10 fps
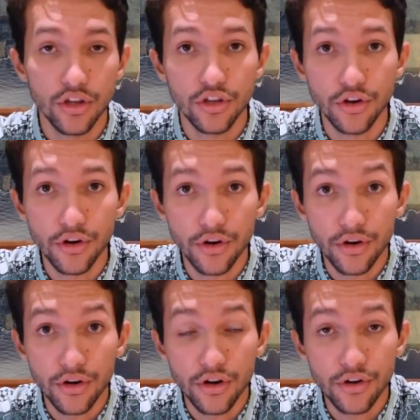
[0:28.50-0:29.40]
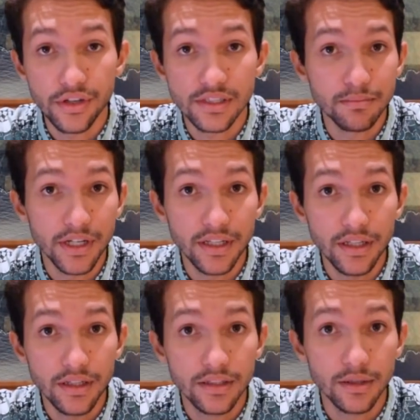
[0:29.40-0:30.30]
your earnest
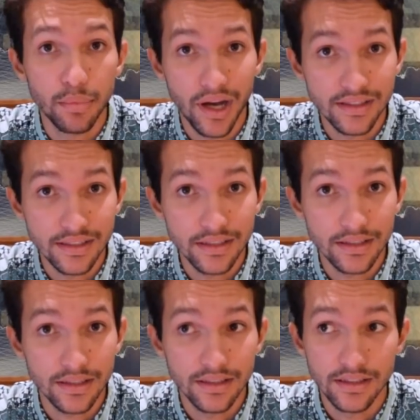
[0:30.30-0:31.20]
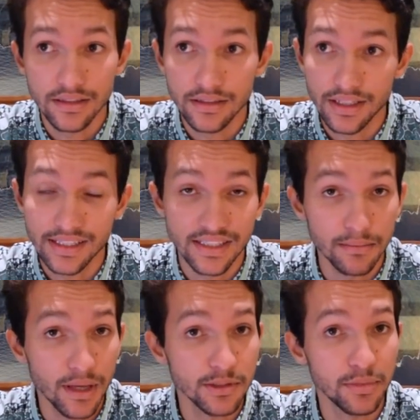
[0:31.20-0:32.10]
money deposit can
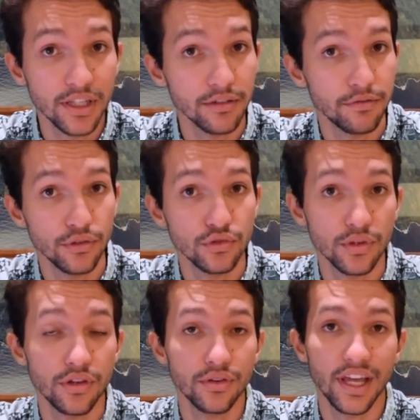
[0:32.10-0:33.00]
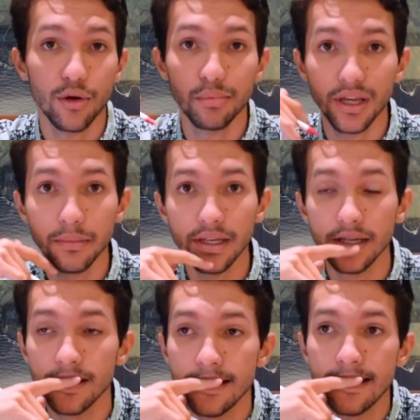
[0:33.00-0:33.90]
sometimes be confused with your down payment,
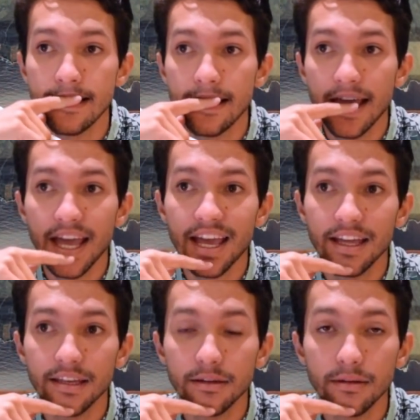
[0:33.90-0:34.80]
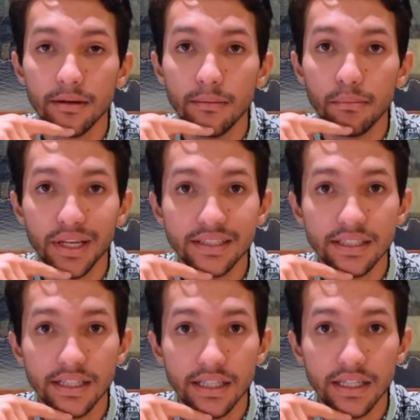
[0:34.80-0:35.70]
and
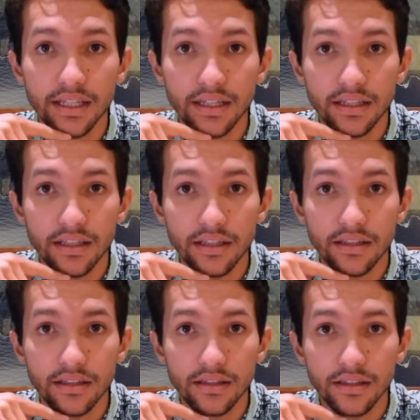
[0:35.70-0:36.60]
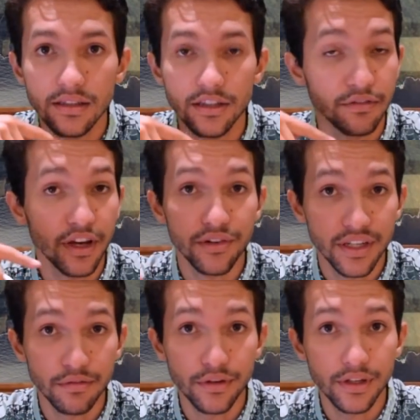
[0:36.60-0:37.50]
basically they're very
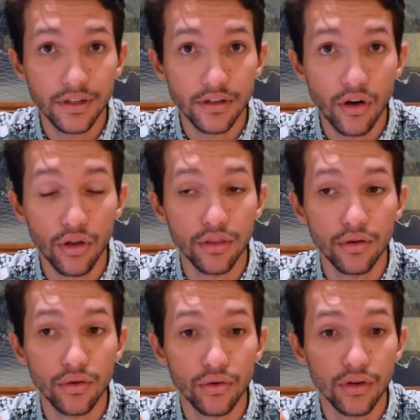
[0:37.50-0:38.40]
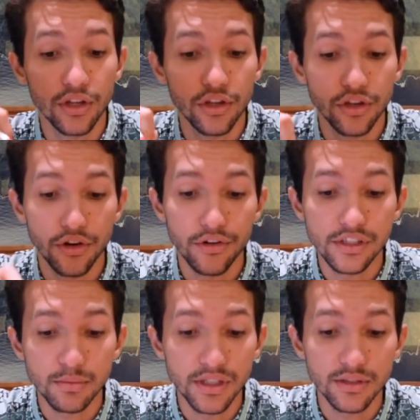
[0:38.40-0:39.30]
different. Although your
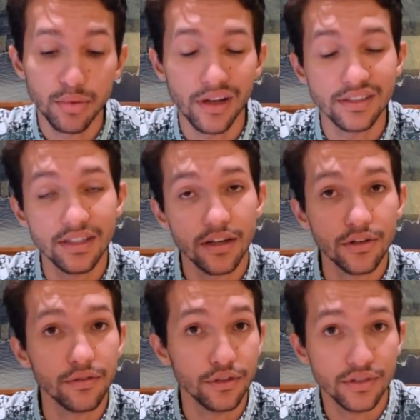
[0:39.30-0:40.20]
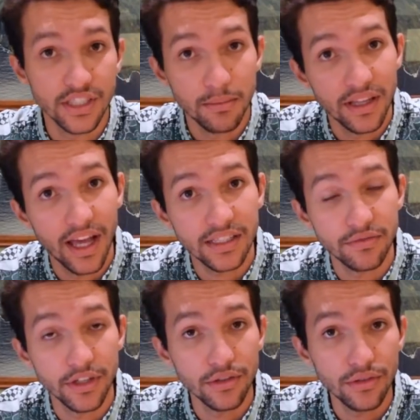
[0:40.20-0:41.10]
earnest money deposit, I don't know if you've seen my
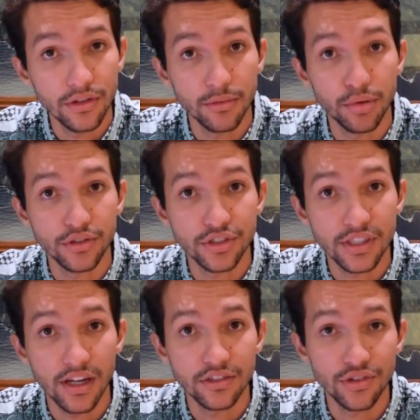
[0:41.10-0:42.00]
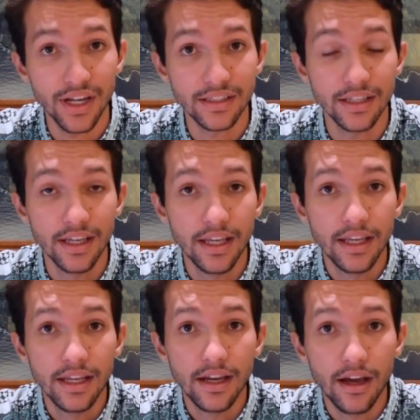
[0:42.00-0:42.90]
last video, the purchase contract,
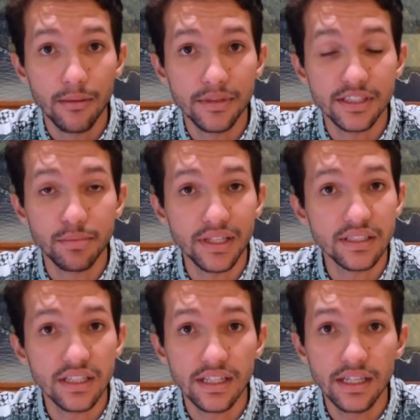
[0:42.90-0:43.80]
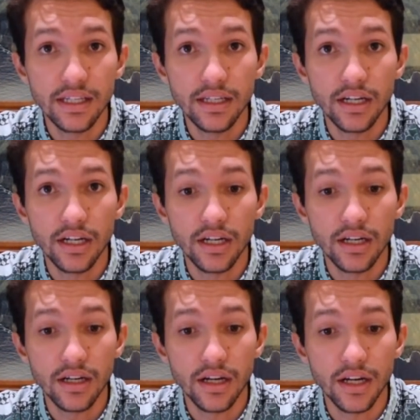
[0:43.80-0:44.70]
it's basically
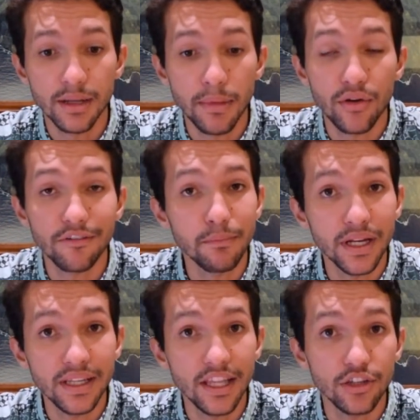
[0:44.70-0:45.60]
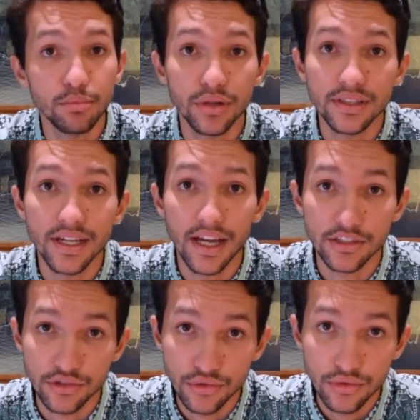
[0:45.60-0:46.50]
an amount of money that you put into
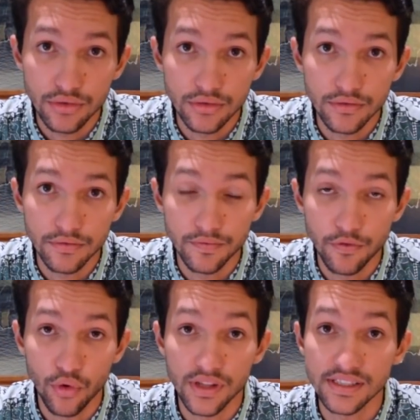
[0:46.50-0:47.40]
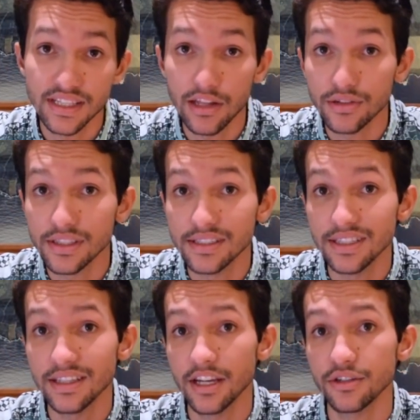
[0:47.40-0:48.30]
escrow for the seller to
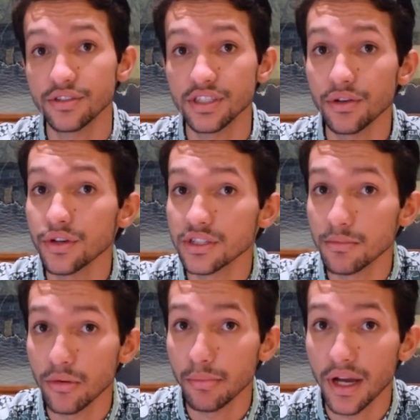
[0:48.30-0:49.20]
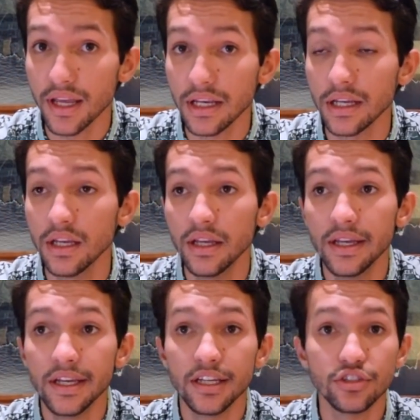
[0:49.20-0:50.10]
see that you're serious about buying.
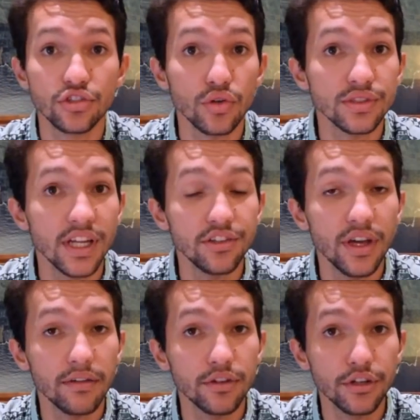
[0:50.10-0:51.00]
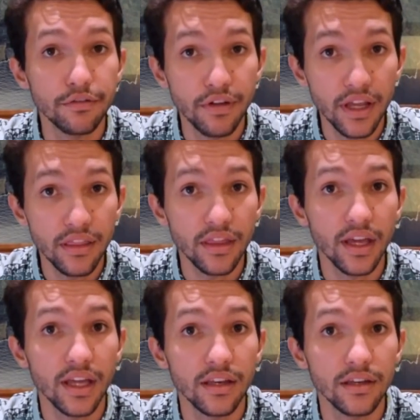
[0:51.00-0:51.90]
It shows that you have good faith
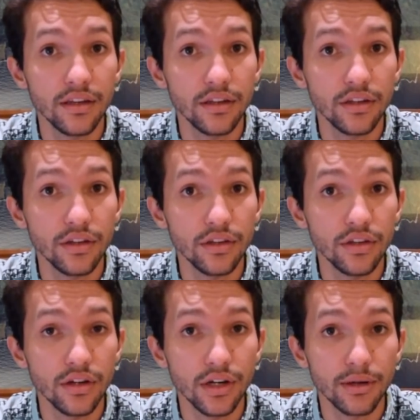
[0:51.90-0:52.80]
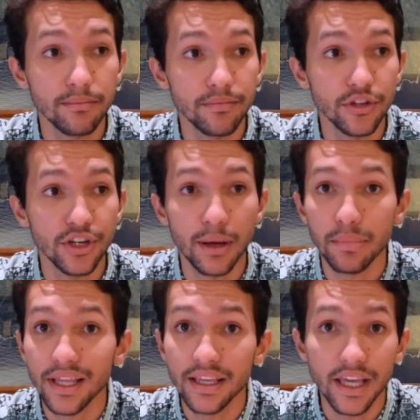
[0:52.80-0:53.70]
and you're not
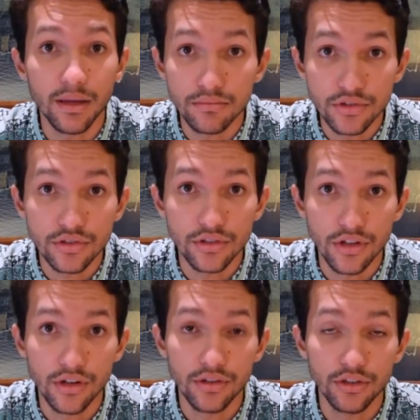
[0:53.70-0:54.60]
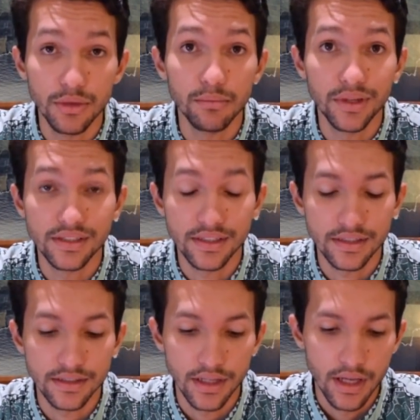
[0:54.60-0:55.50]
playing games, you mean
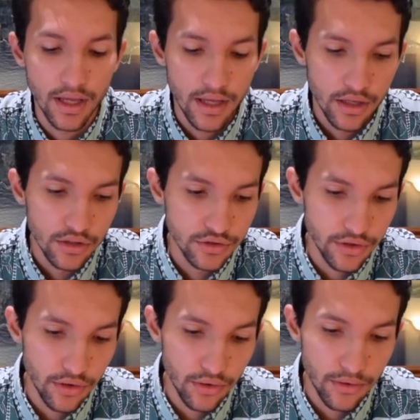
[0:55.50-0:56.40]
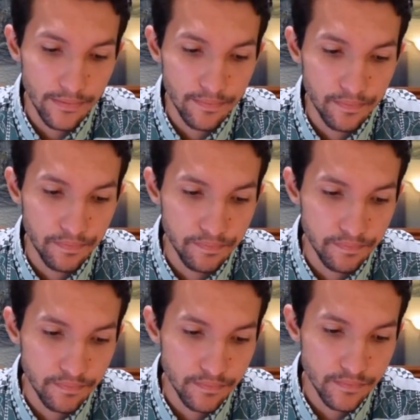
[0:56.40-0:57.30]
business. So
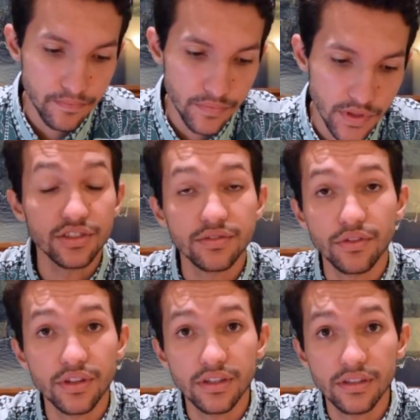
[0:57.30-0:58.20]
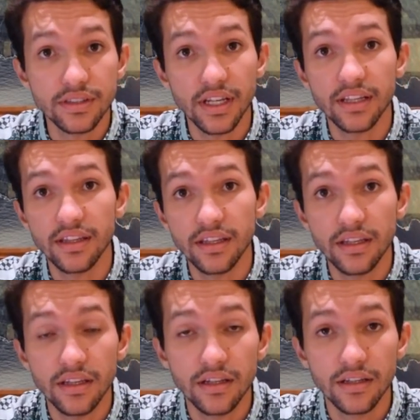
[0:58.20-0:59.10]
just for the sake of
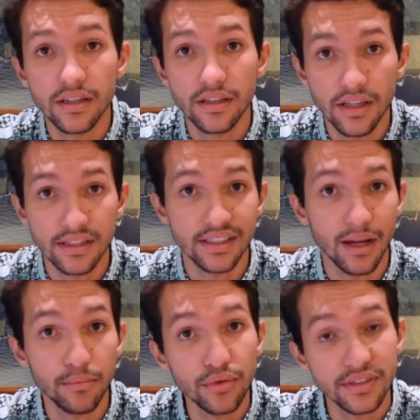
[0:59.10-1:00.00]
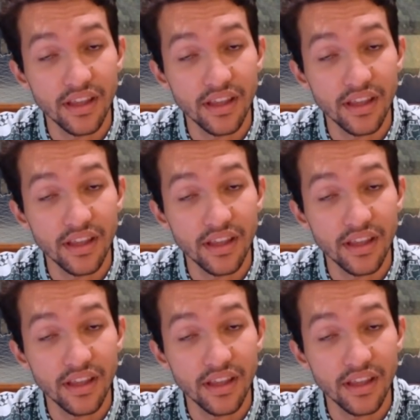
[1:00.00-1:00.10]
the example, it's